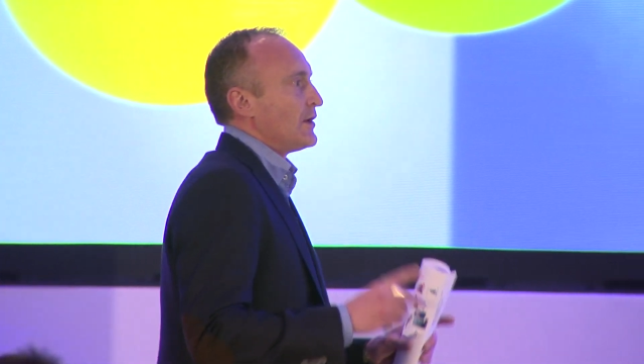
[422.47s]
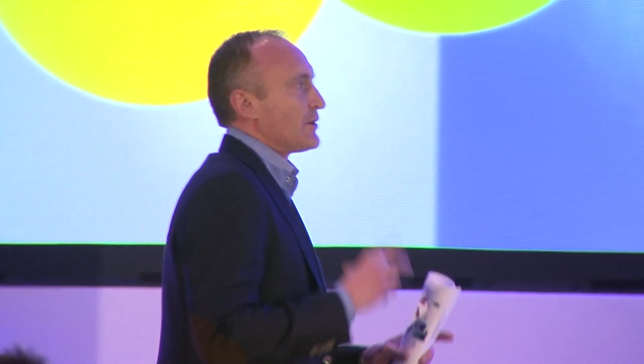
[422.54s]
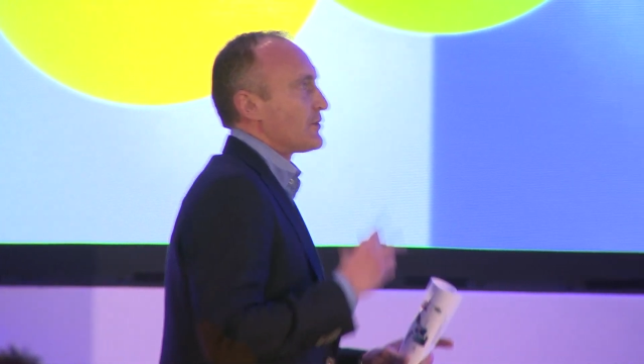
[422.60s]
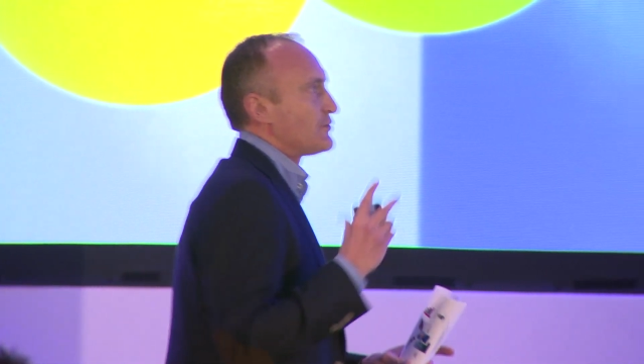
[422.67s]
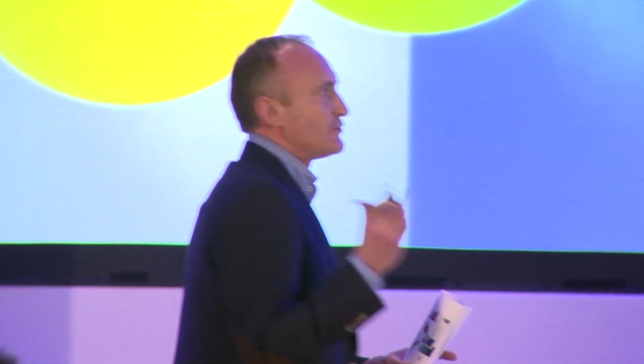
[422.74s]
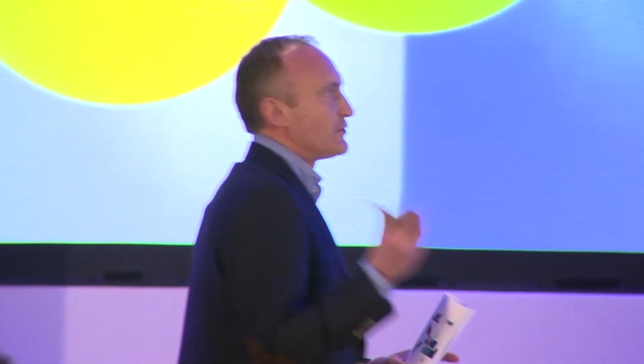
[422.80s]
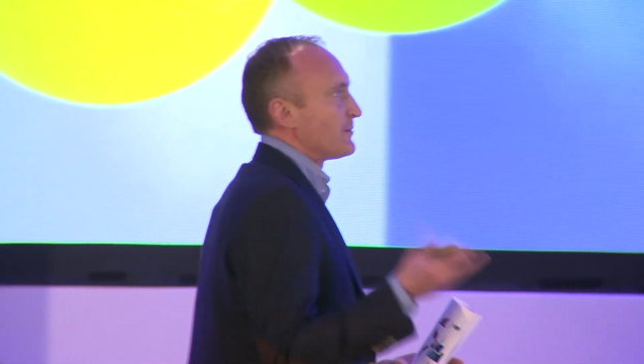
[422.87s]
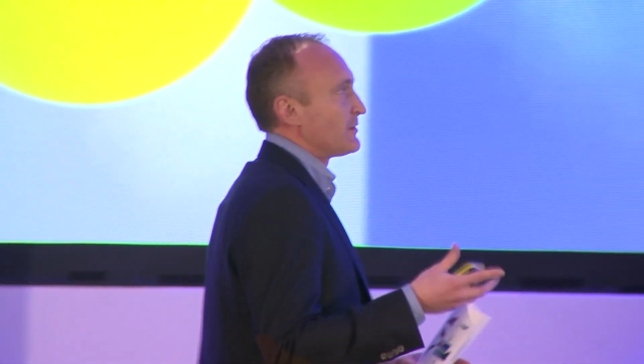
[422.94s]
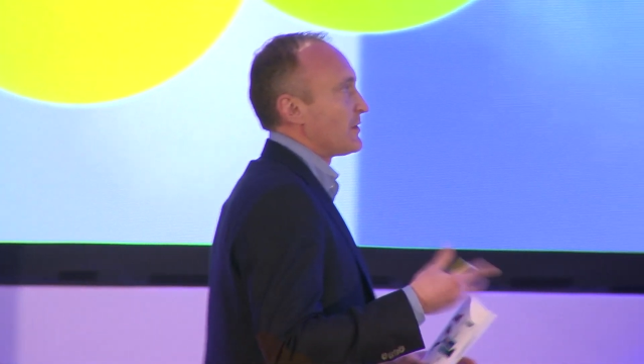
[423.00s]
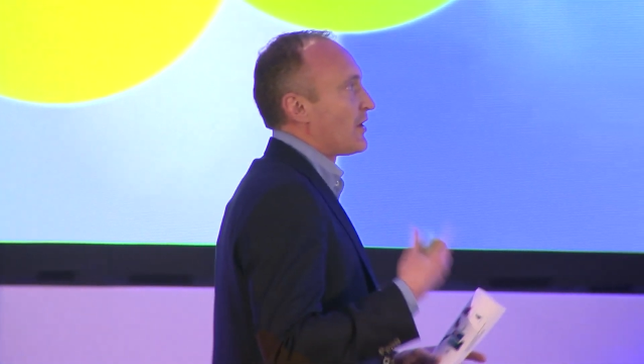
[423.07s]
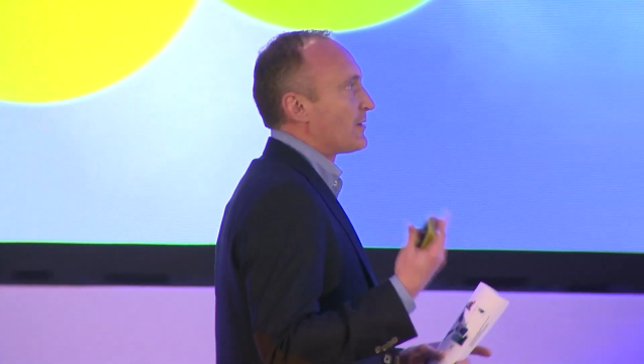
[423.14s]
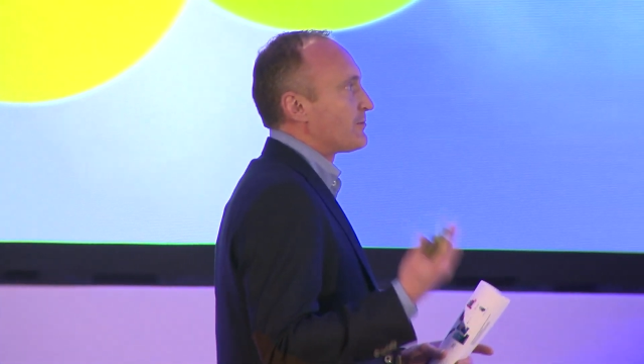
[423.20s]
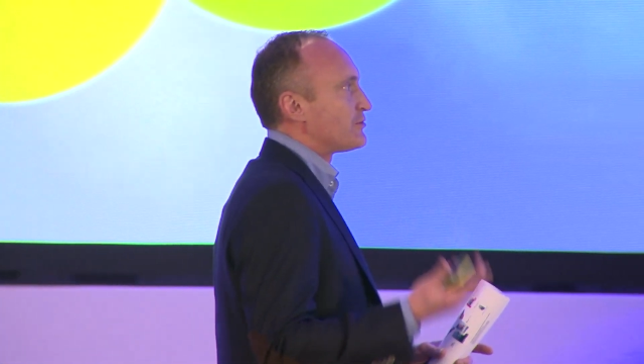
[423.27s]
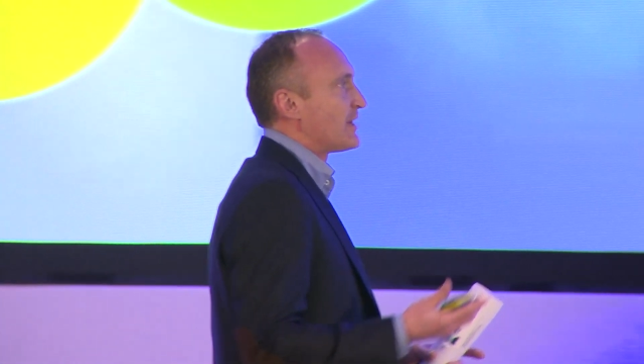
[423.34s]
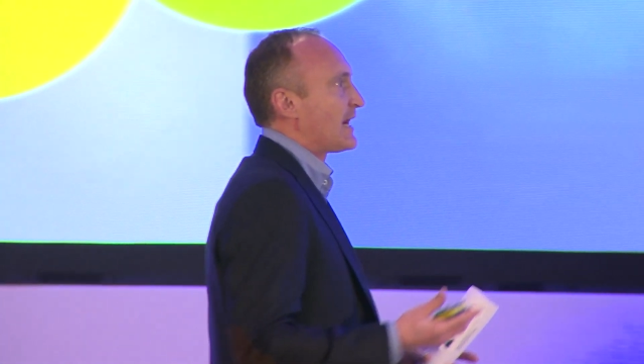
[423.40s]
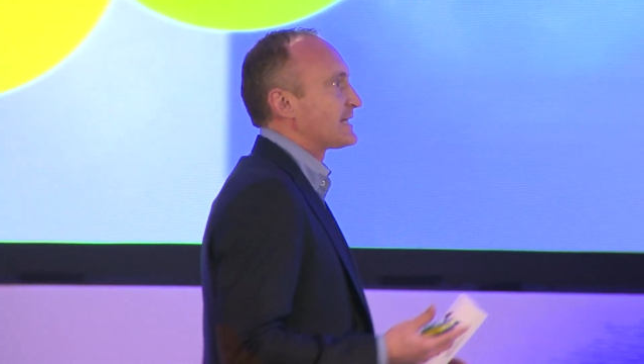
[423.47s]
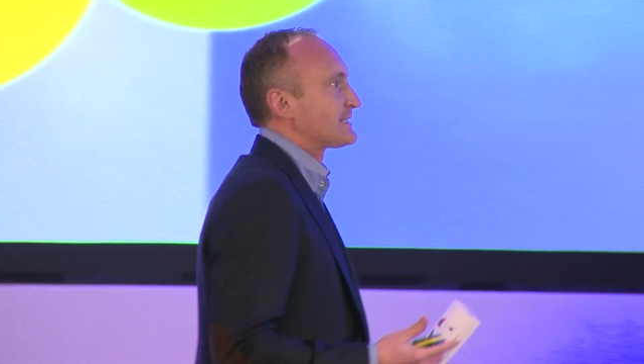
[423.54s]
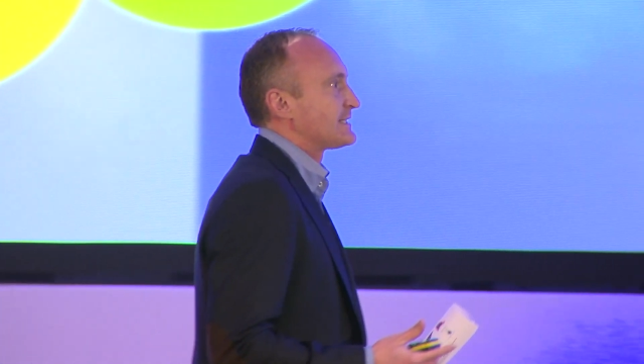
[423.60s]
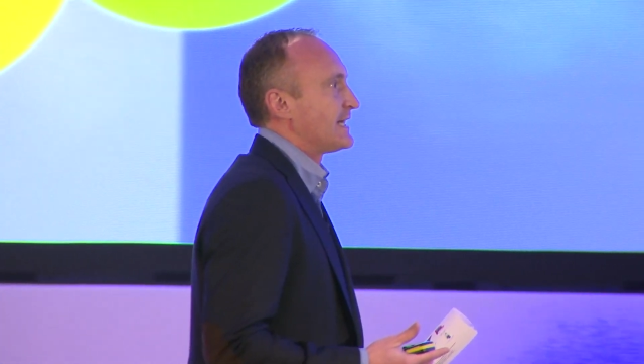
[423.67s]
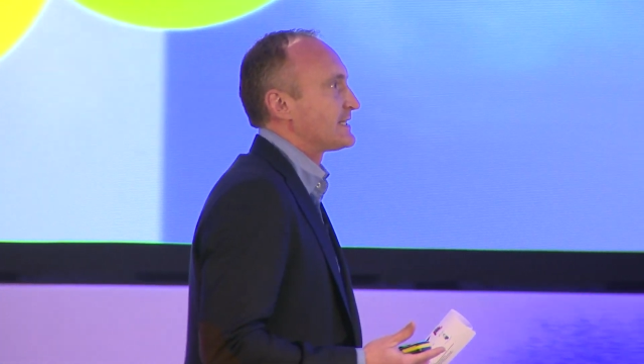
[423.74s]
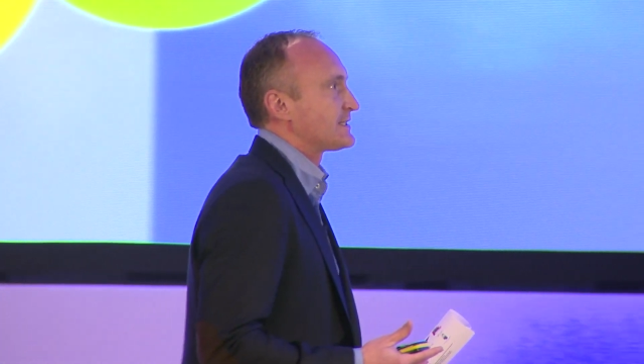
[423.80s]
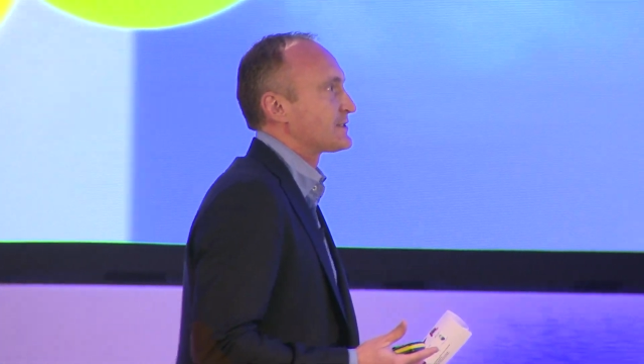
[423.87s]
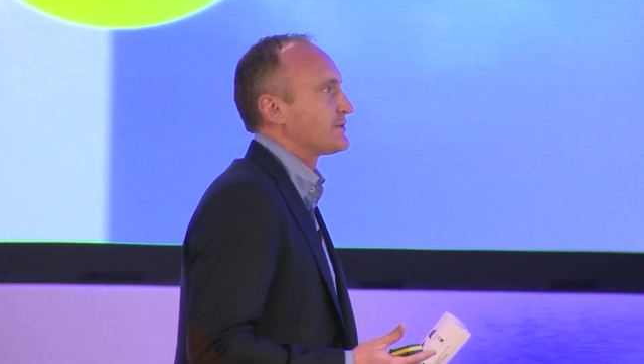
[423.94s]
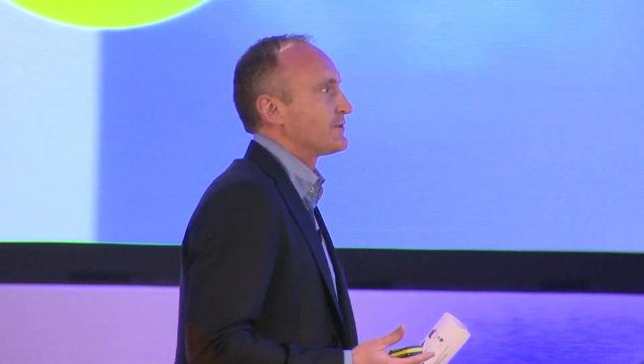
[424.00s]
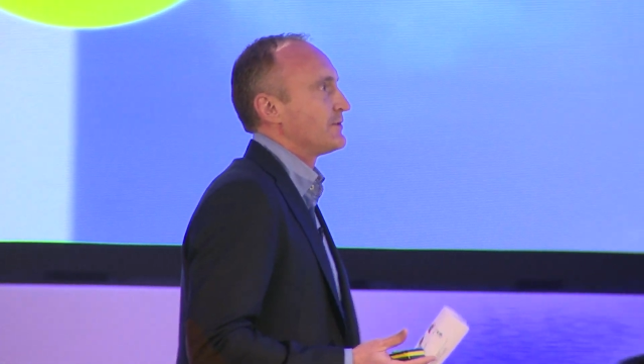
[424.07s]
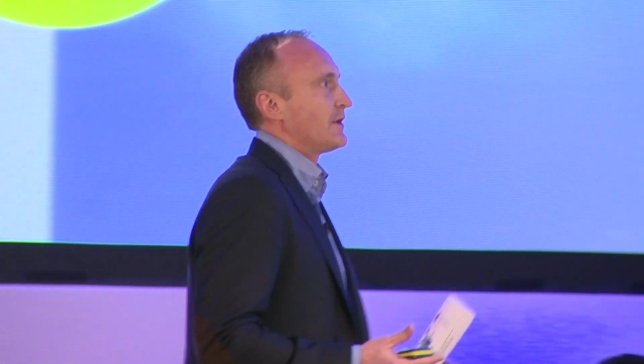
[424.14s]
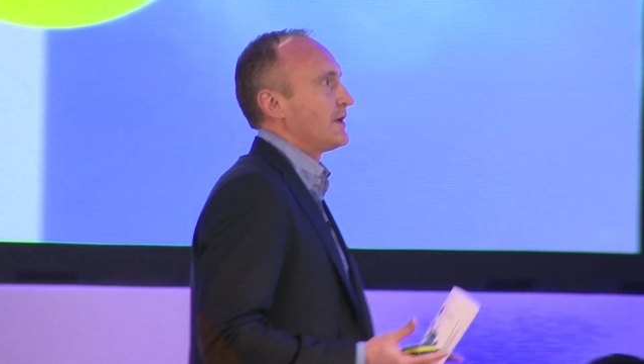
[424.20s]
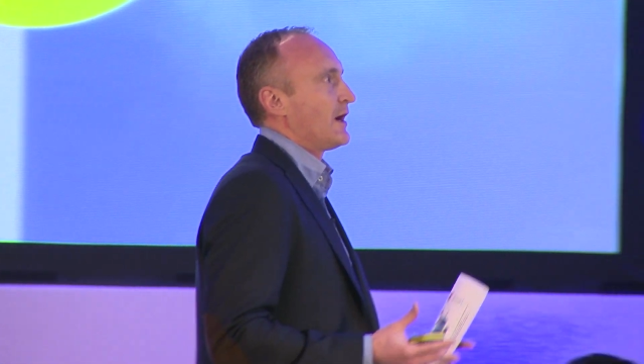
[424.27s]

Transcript: through a long process,